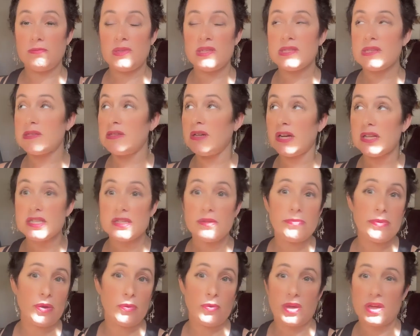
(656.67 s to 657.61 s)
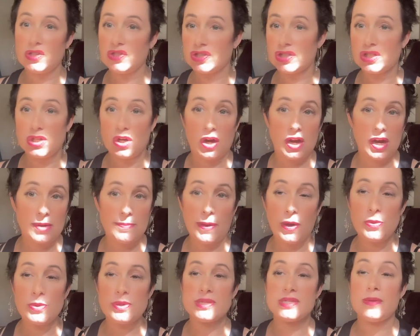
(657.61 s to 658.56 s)
this is not something we can just talk
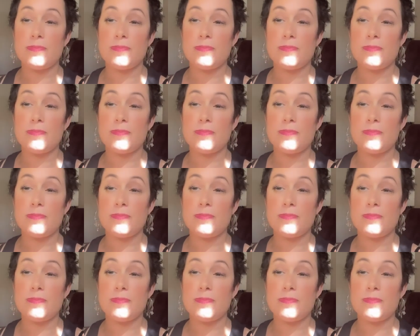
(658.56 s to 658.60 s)
about,